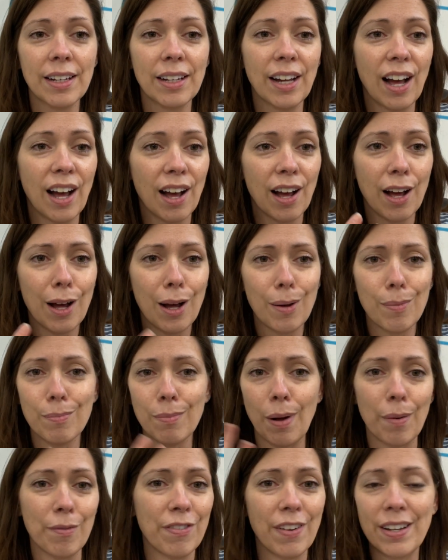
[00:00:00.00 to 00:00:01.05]

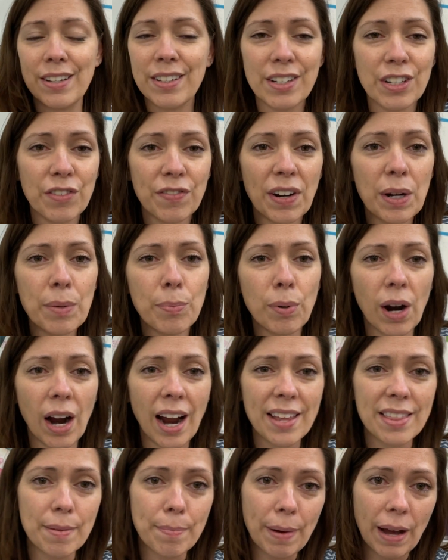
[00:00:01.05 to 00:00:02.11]
My face isn't very
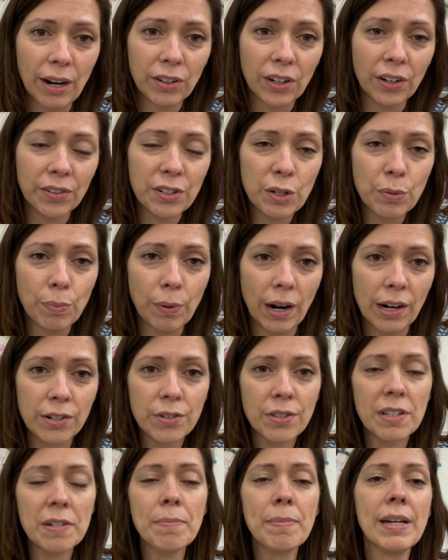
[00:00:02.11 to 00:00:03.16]
bright. The background is brighter
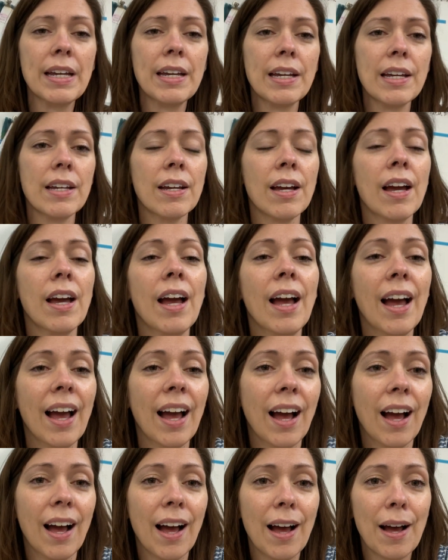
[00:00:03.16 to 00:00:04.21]
than me.
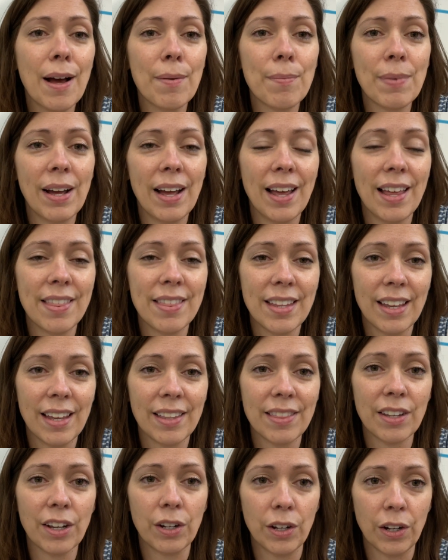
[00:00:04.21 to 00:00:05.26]
And
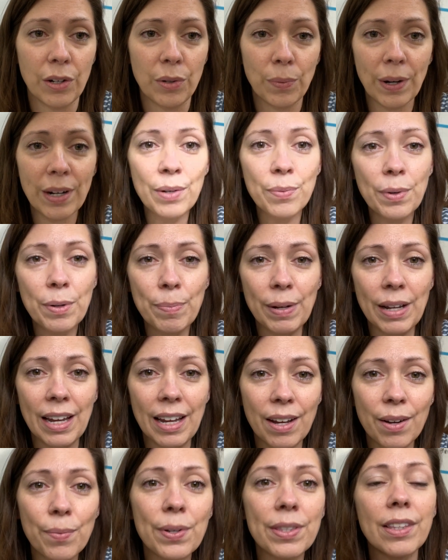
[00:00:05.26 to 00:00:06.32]
then the good one would
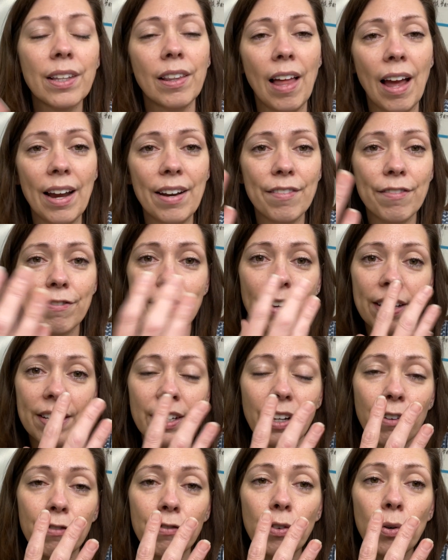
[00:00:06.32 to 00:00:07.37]
be with the light
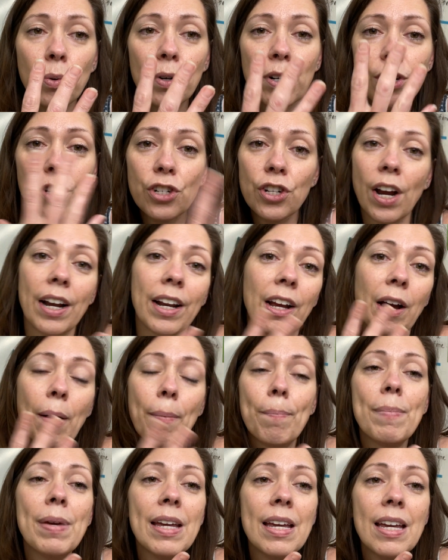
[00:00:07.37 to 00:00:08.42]
facing forward, shining
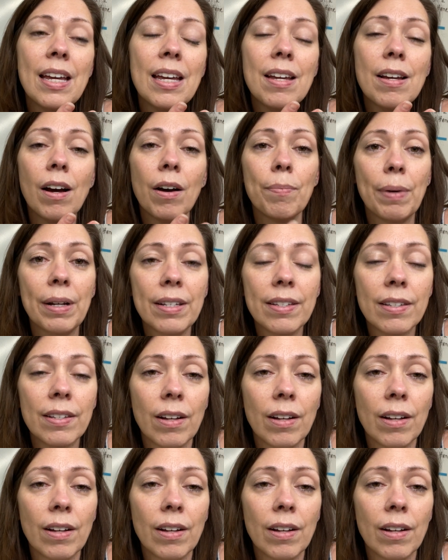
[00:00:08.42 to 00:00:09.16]
on me, on my